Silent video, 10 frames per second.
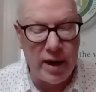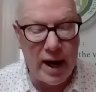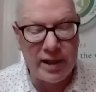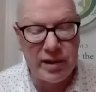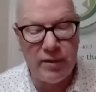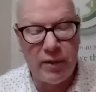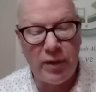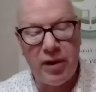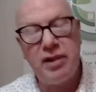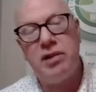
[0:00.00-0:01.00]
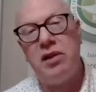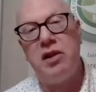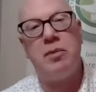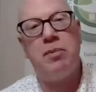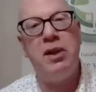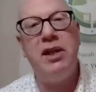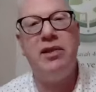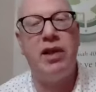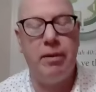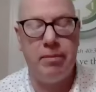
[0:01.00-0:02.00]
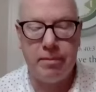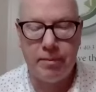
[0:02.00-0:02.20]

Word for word: asking for things that displease Him.